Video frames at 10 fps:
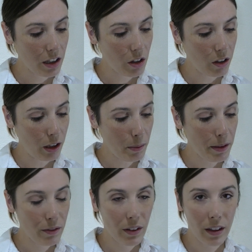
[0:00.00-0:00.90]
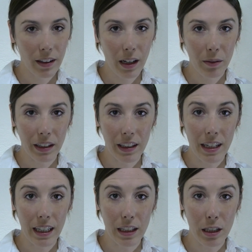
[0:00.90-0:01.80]
to go a little bit further, I want you to
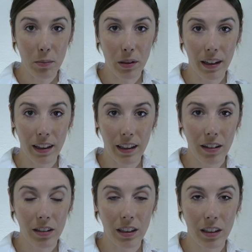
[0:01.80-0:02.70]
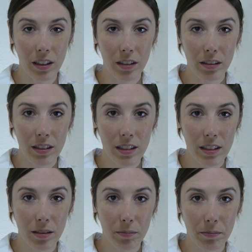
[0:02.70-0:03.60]
take a deep breath in through your
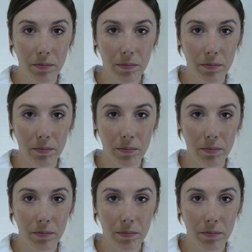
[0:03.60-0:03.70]
nose.